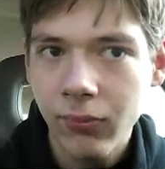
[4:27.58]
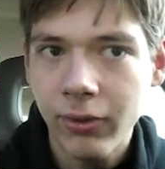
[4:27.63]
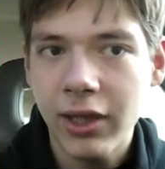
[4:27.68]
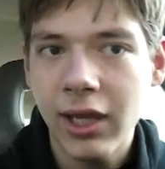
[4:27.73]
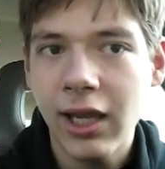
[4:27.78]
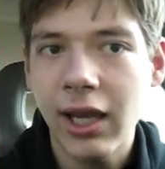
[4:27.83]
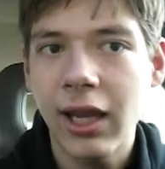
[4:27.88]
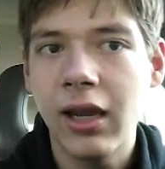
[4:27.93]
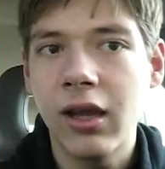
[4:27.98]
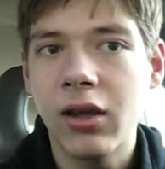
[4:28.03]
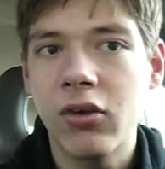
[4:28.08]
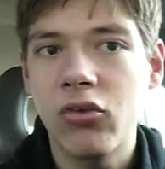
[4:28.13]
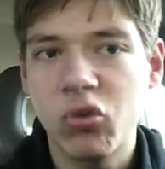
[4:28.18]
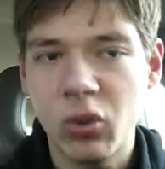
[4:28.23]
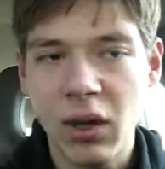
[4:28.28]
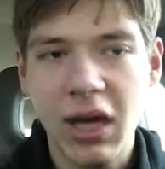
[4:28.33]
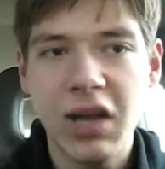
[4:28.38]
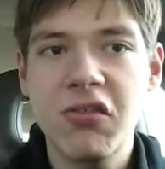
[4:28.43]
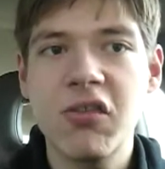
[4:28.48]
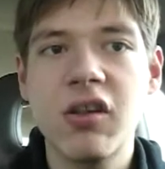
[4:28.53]
can
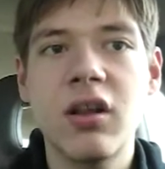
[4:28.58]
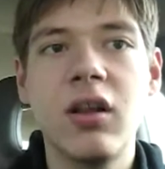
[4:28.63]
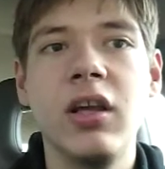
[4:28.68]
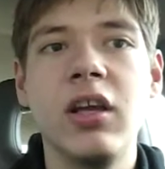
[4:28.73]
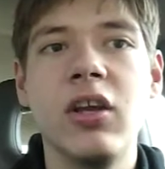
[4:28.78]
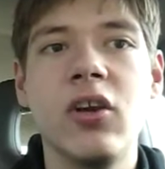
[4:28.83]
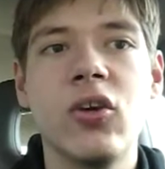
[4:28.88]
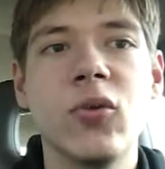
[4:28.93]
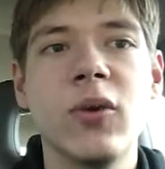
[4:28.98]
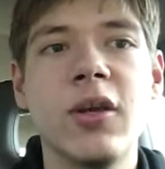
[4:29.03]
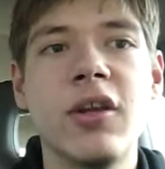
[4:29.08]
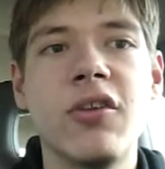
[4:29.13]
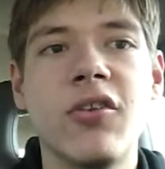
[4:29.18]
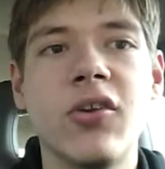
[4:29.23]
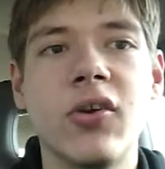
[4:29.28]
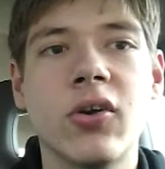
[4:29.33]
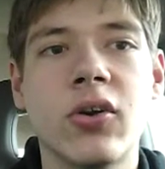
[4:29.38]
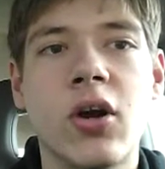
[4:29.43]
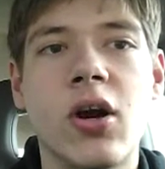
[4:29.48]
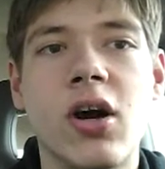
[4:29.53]
drastically decrease
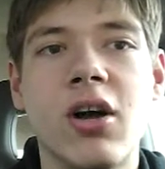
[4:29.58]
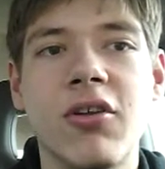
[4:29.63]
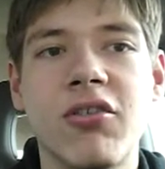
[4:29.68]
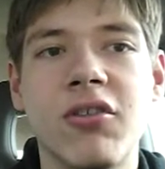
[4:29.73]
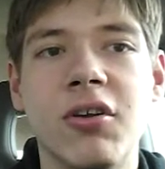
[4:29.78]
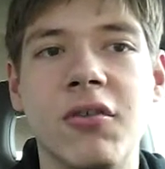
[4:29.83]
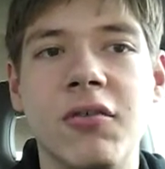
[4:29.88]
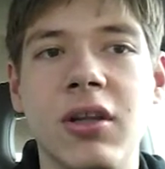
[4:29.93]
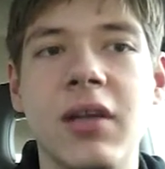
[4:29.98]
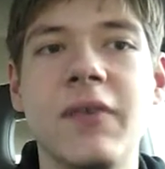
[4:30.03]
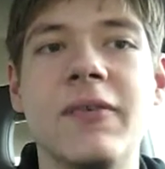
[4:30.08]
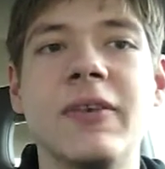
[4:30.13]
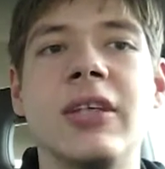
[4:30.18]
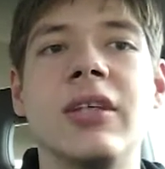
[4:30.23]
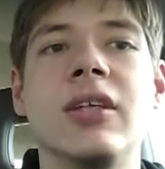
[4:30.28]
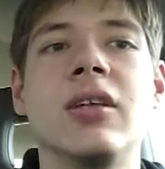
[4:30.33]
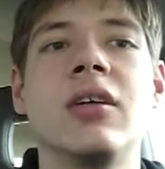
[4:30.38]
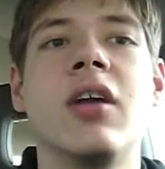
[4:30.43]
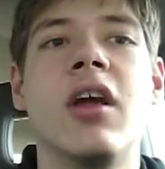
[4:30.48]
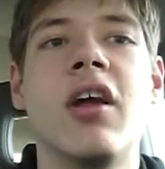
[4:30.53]
your cost of
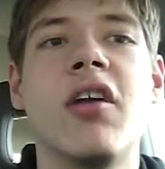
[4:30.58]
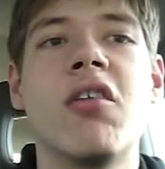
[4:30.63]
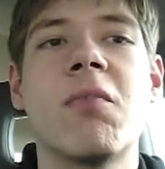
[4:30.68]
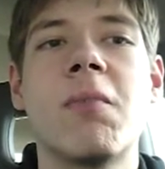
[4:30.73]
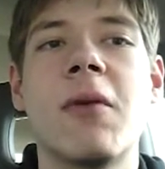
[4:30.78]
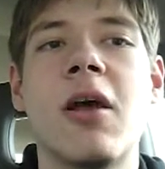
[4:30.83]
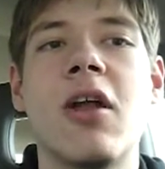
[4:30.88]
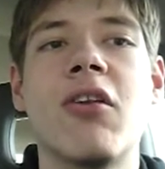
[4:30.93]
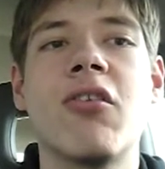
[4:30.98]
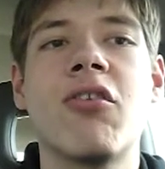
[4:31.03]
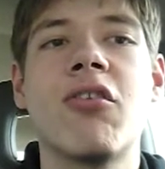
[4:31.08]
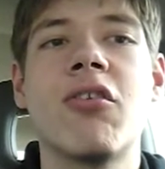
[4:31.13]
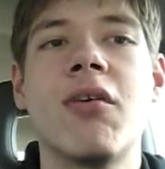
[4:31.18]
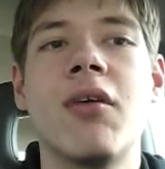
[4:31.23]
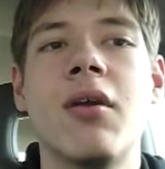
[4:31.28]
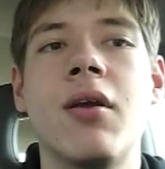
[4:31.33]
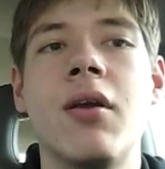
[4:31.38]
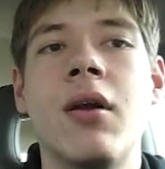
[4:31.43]
living expense.